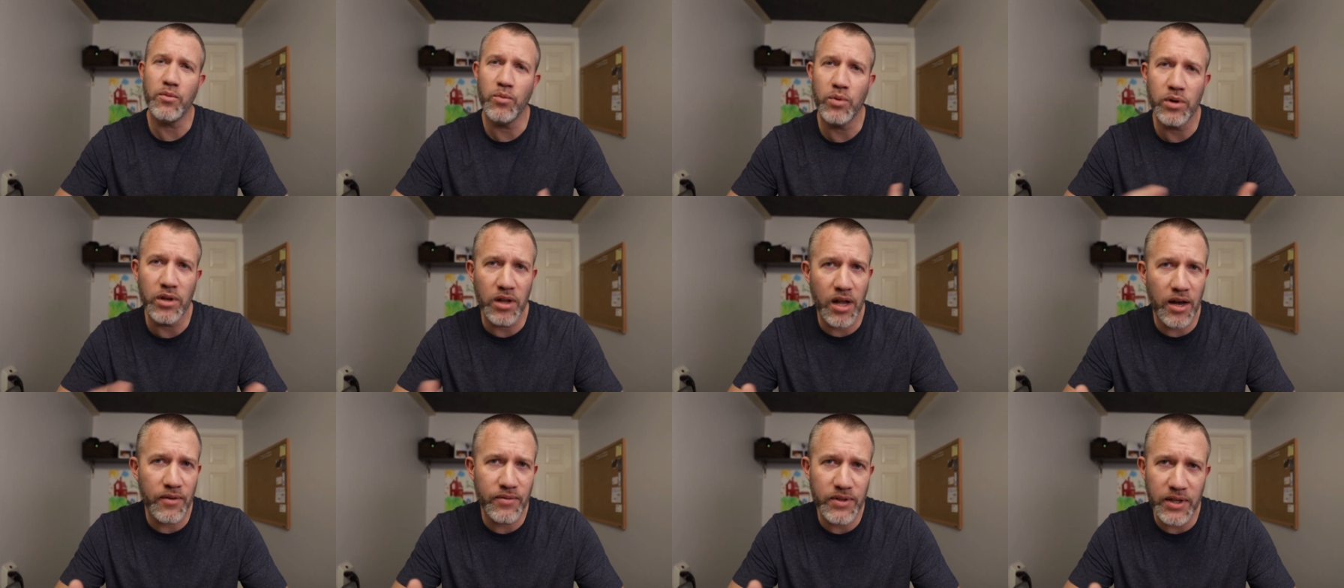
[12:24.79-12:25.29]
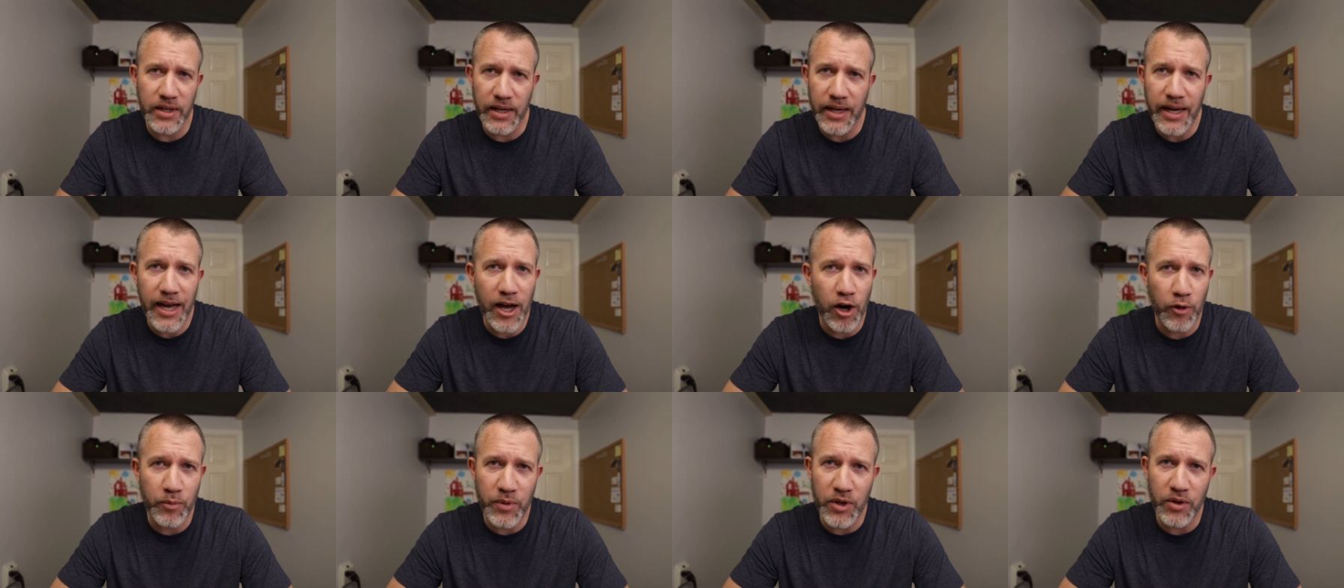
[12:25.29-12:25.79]
Would love to
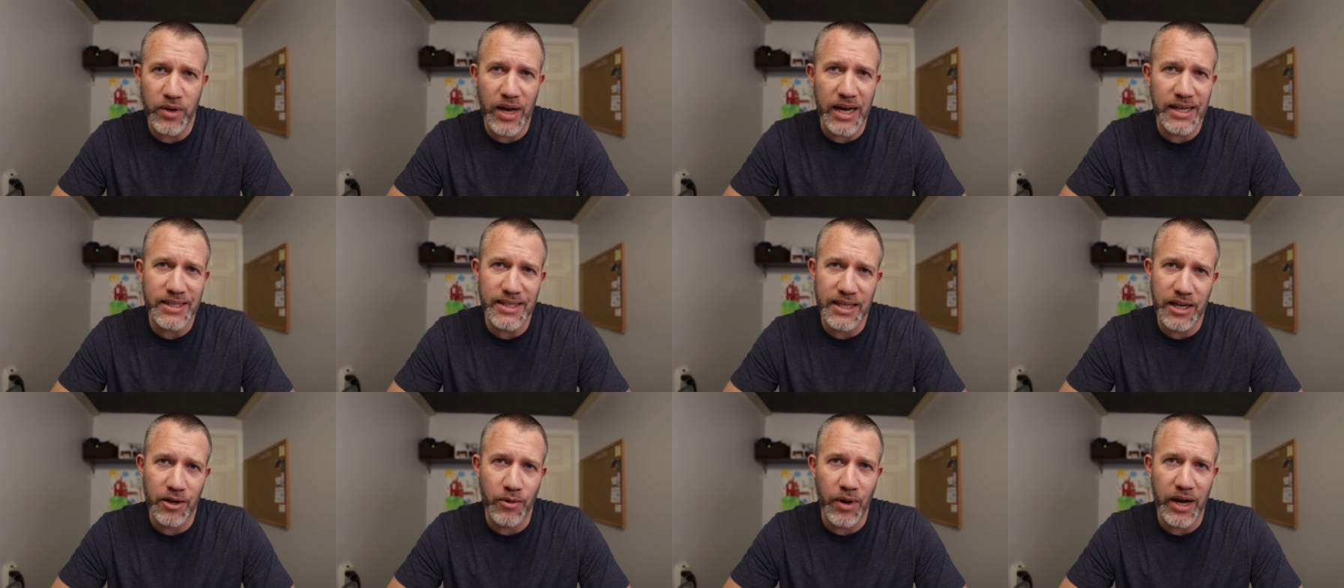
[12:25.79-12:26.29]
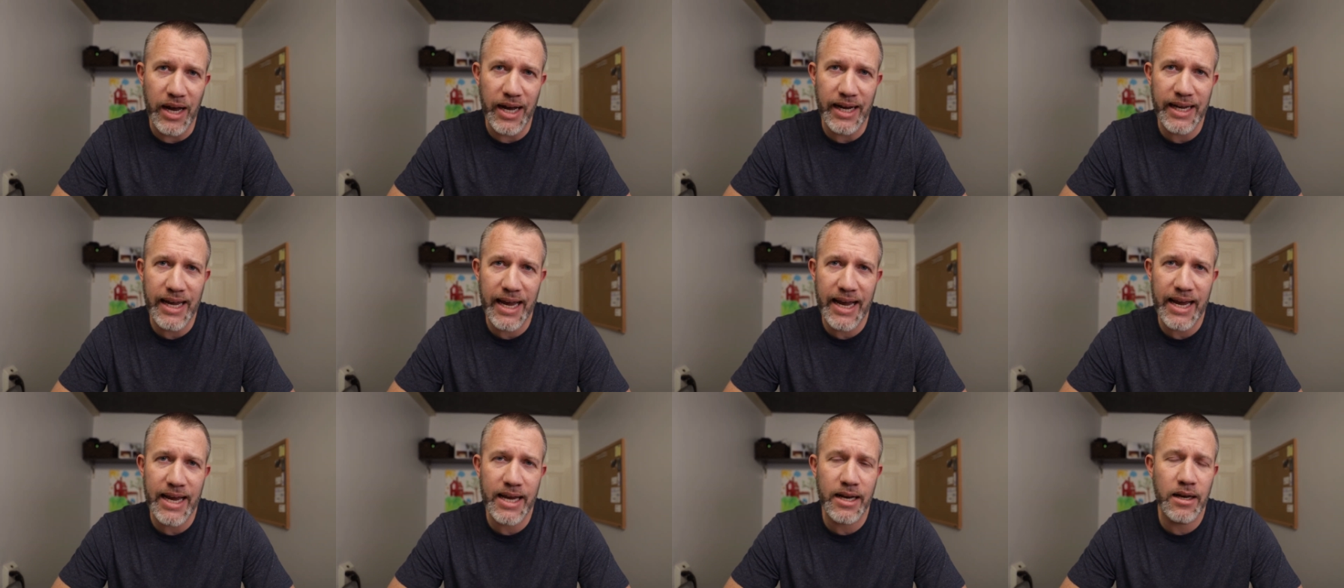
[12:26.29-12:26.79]
help you guys any way I
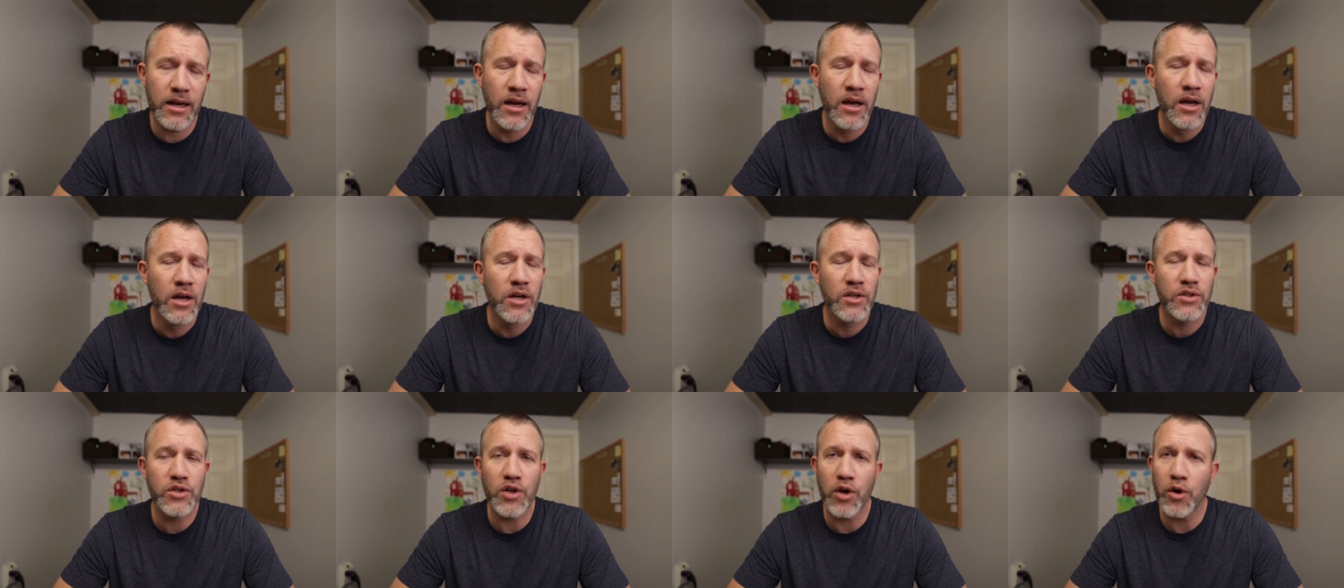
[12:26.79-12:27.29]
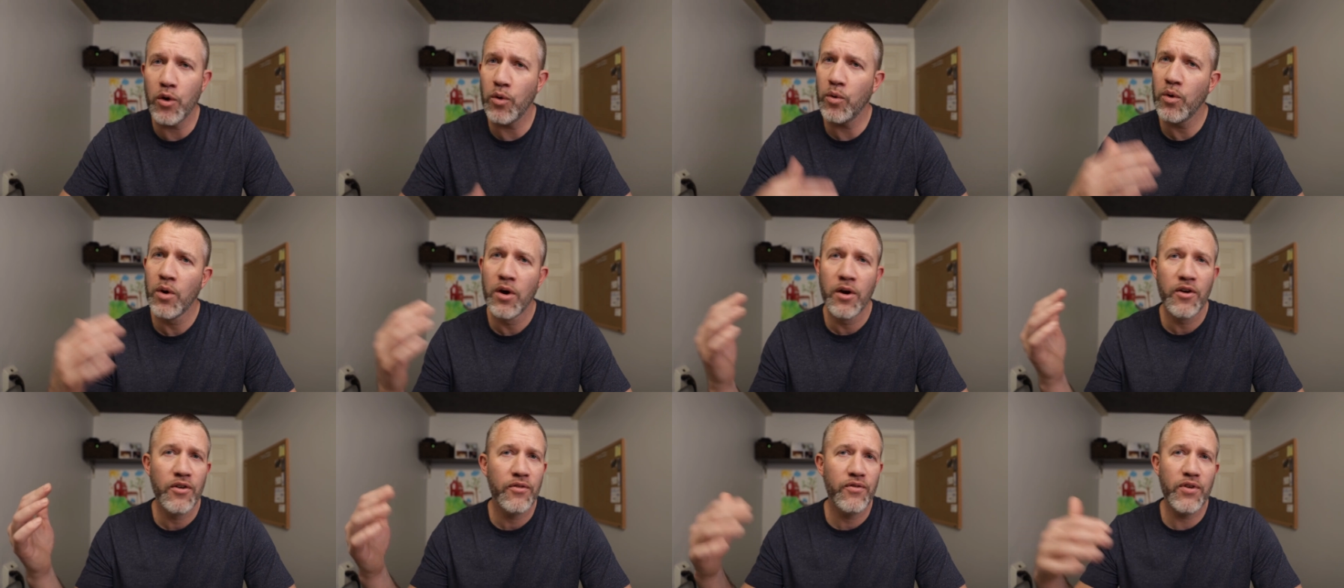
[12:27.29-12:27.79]
can. So
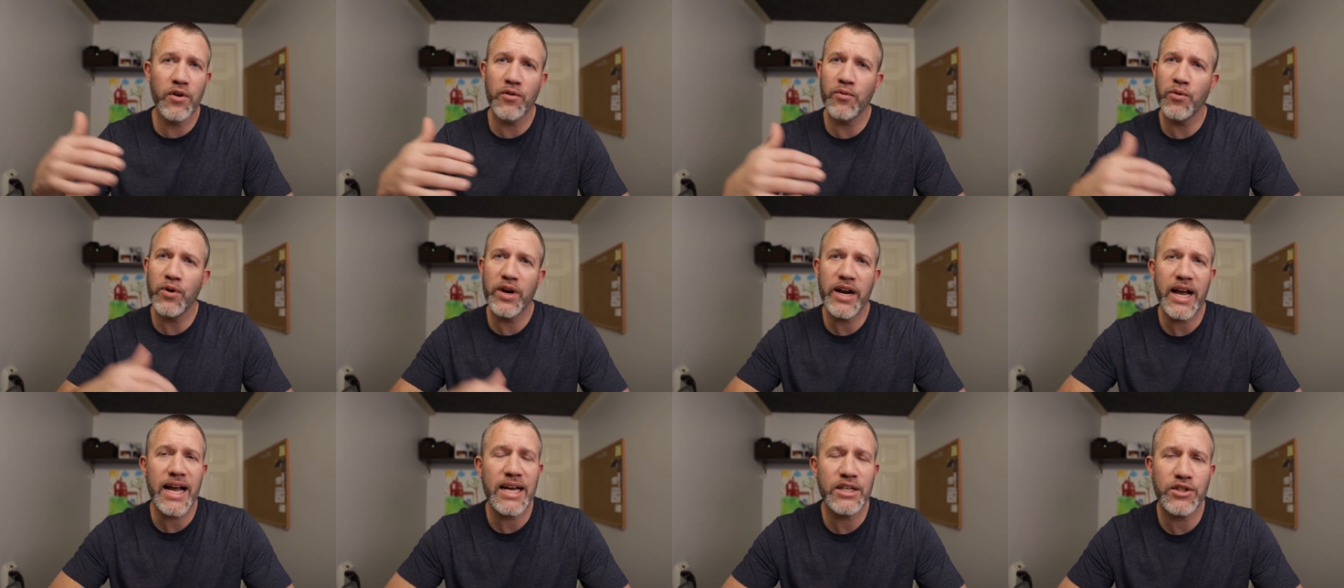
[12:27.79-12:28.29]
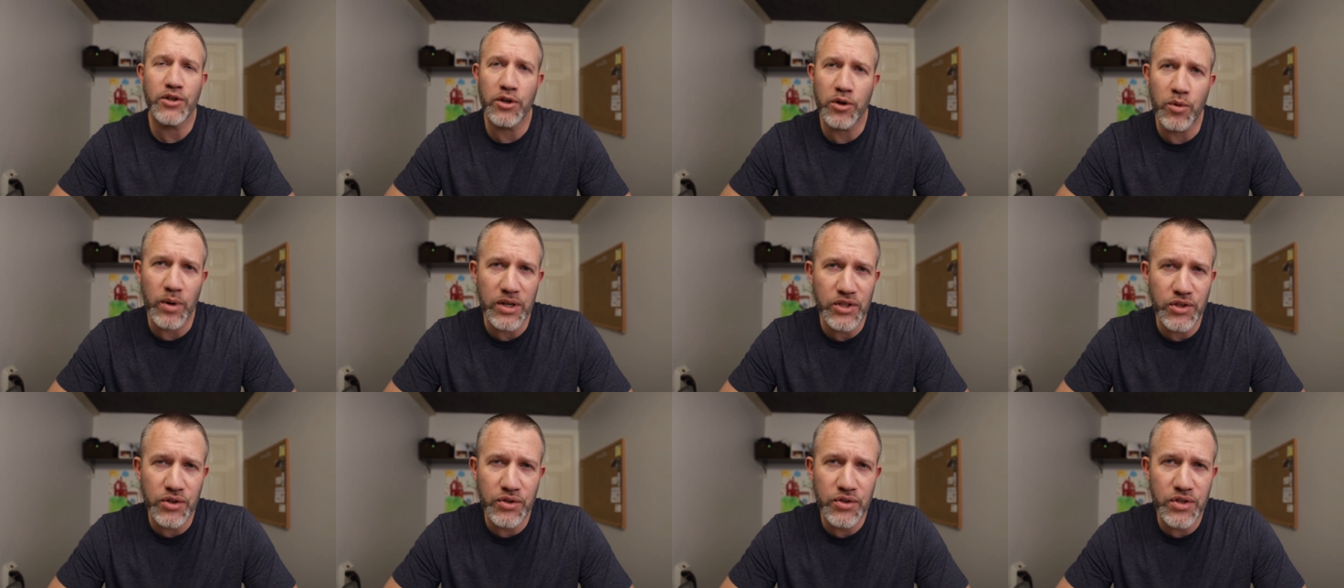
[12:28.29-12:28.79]
feel free to ask your
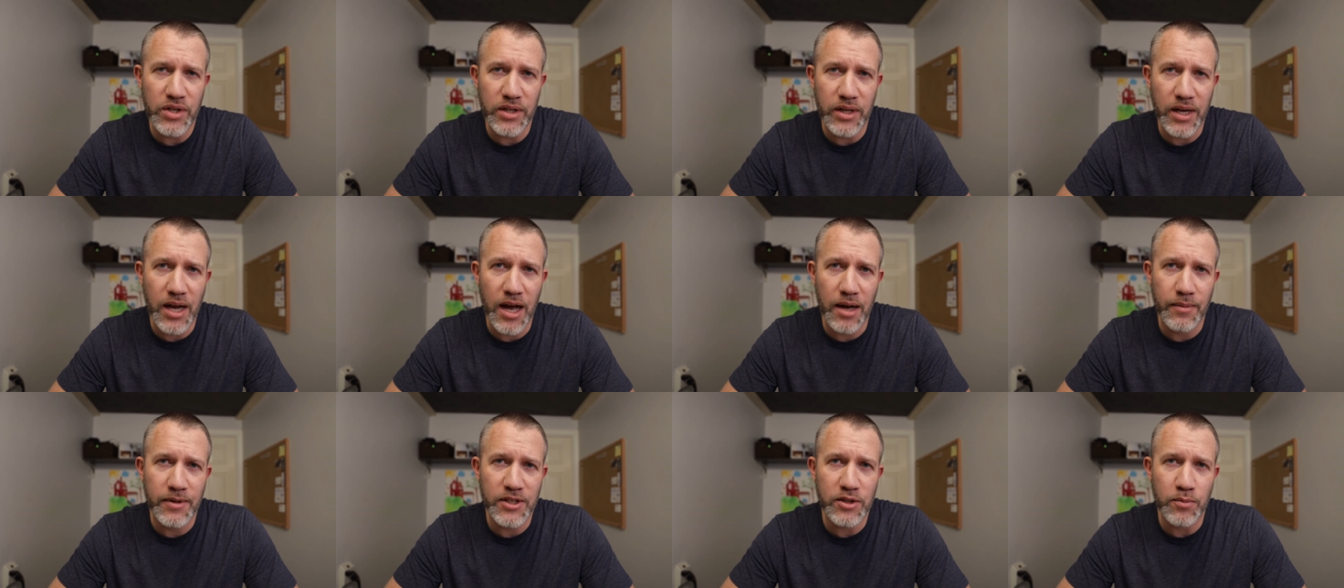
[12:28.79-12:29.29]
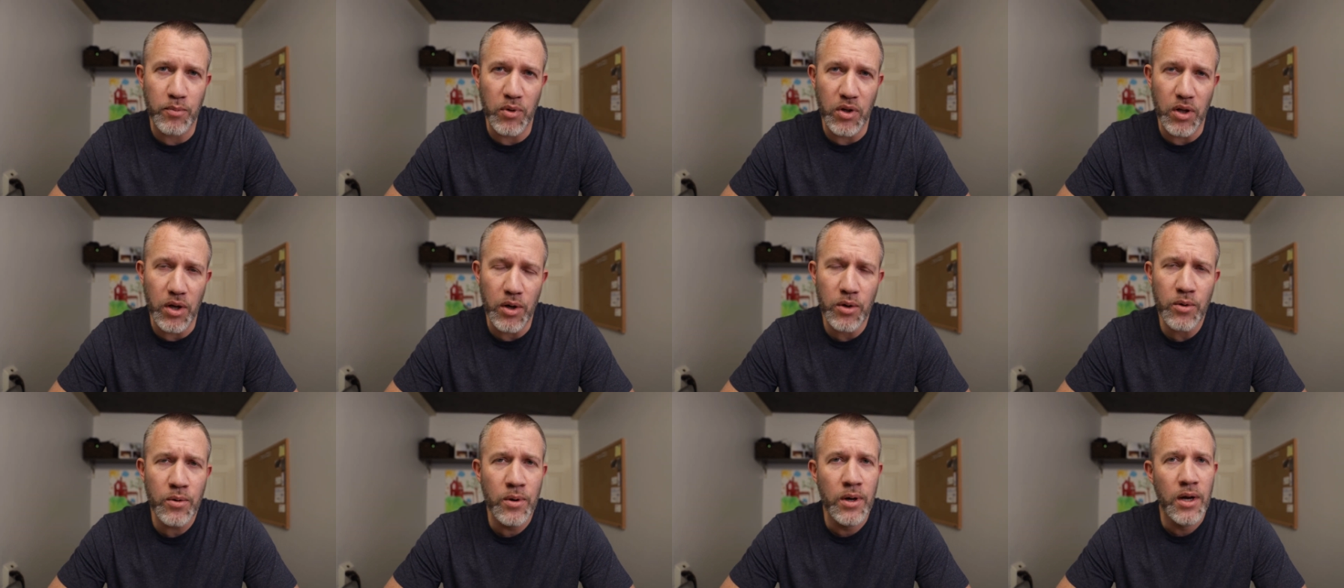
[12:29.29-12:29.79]
questions in the comments
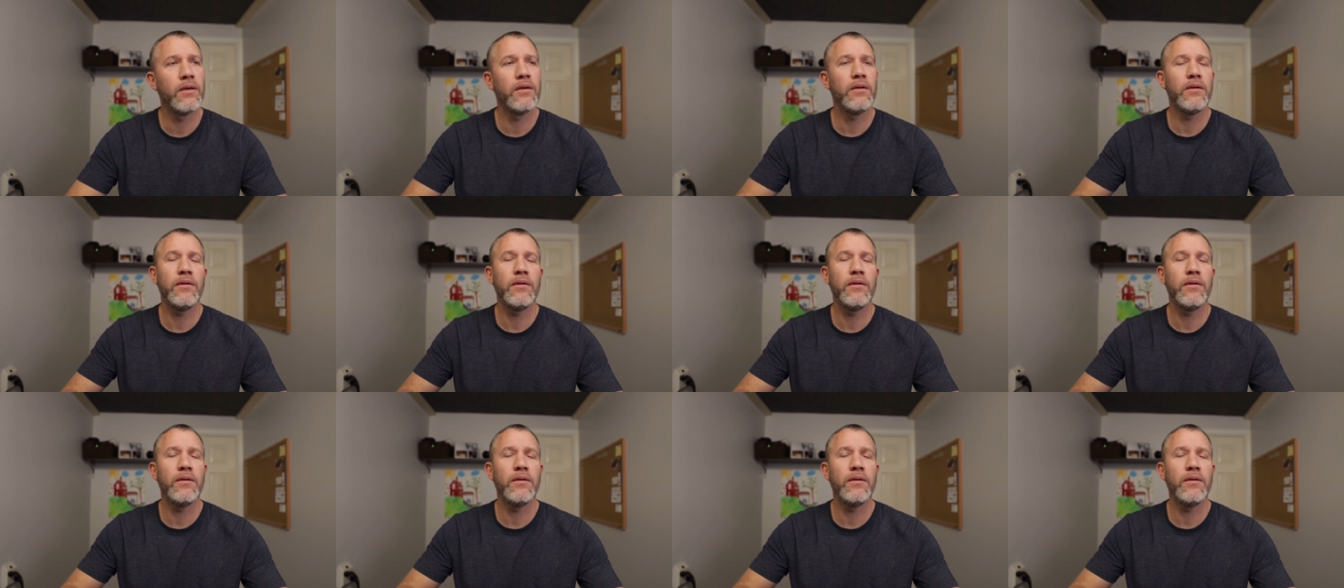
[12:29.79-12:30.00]
below.